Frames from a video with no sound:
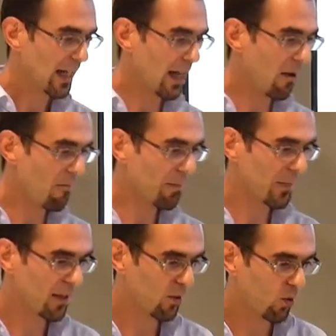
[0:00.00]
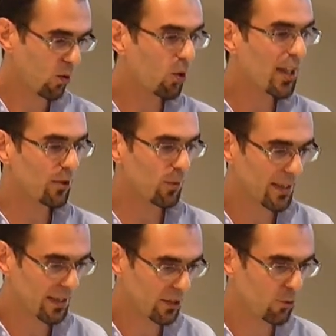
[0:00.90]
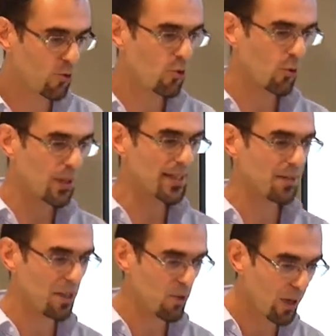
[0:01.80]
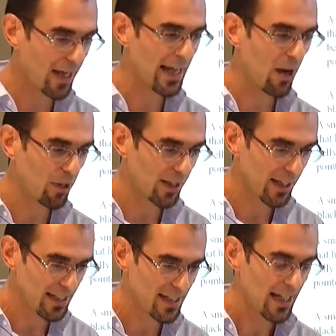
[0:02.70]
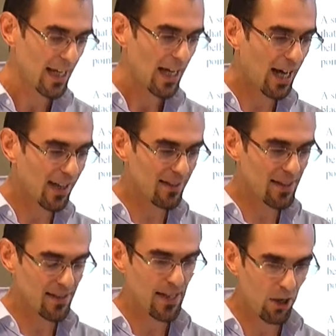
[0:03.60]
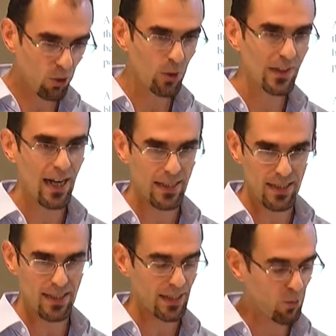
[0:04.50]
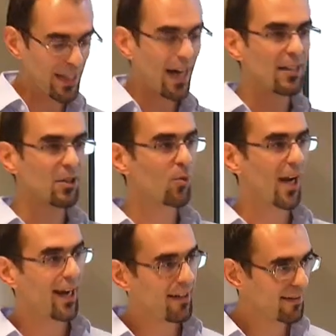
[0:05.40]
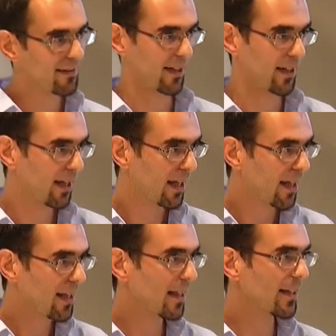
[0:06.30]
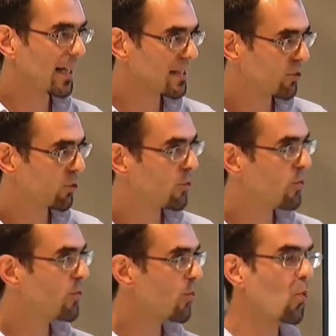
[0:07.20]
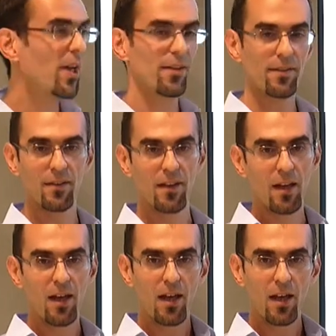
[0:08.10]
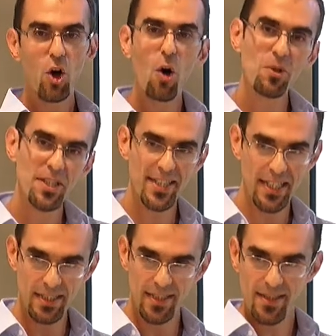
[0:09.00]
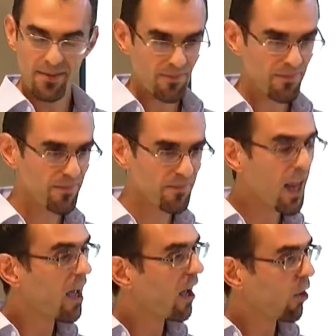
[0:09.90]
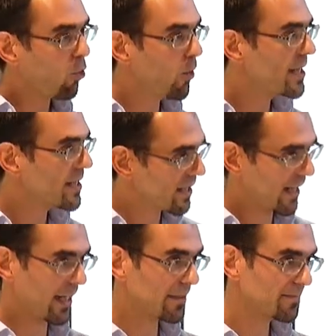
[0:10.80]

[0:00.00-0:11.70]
All that we can do reasonably well nowadays are these narrow tasks. We can't do anything that has to do with common sense, reasoning,